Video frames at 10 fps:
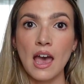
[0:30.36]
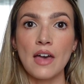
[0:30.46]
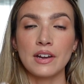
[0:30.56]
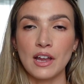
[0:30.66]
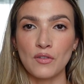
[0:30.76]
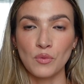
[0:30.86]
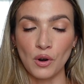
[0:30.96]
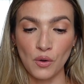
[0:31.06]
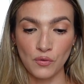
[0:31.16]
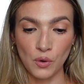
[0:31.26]
and then I have
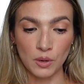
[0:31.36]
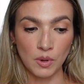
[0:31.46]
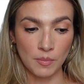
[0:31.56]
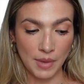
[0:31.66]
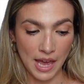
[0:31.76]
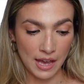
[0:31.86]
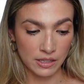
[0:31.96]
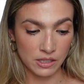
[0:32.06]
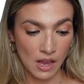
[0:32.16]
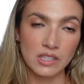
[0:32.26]
more affordable
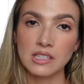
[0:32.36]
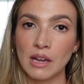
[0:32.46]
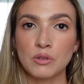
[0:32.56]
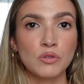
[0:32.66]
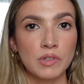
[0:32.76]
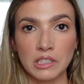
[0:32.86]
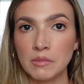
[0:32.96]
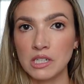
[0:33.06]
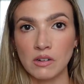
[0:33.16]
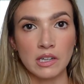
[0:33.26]
bags. This sounds really
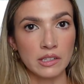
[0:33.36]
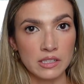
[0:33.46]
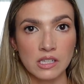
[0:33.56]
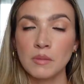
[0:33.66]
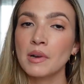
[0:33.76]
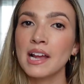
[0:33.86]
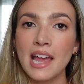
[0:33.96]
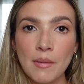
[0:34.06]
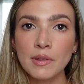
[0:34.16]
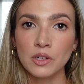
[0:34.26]
materialistic, but I
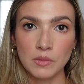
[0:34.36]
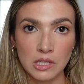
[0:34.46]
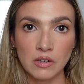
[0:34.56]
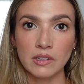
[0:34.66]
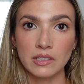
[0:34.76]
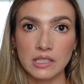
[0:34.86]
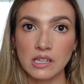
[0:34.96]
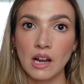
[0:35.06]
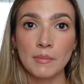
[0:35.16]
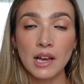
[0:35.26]
am a little
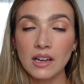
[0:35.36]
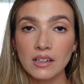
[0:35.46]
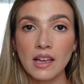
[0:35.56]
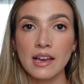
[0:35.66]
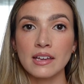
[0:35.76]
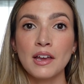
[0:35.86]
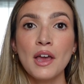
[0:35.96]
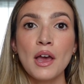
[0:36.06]
materialistic. I'm not gonna lie.